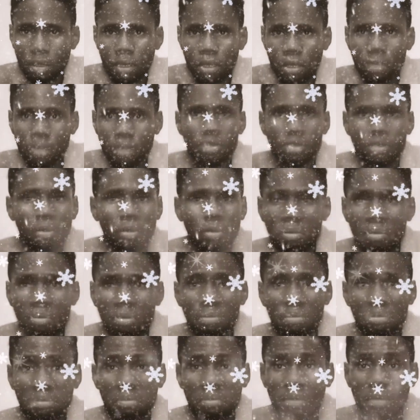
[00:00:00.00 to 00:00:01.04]
So
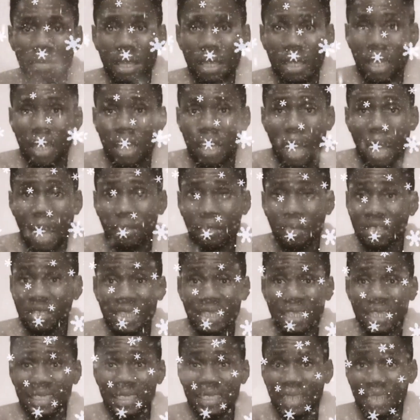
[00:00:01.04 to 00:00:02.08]
I'm not a
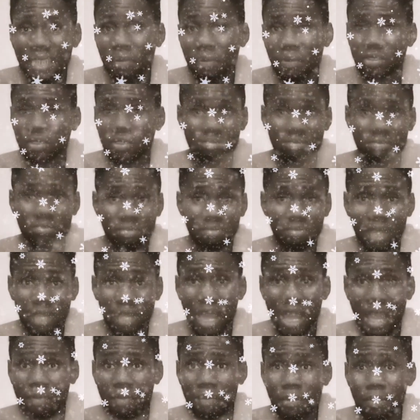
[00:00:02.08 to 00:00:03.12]
tennis star, but
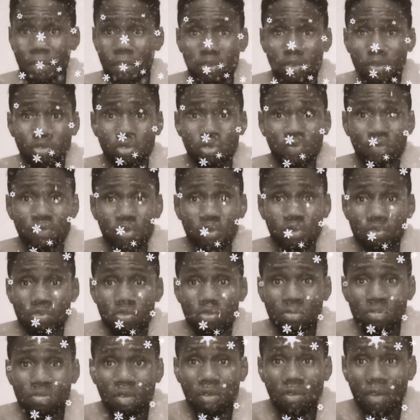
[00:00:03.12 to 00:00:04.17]
I'm able to do
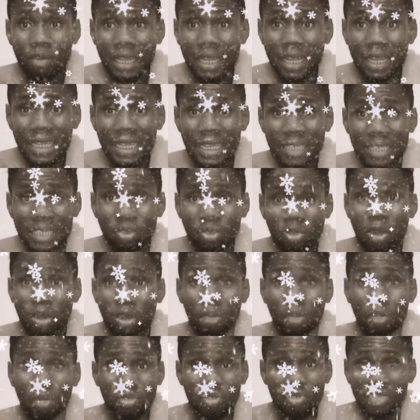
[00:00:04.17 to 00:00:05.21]
other things, other
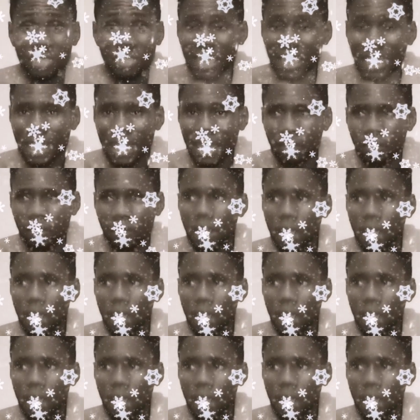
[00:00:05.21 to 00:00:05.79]
options that I have.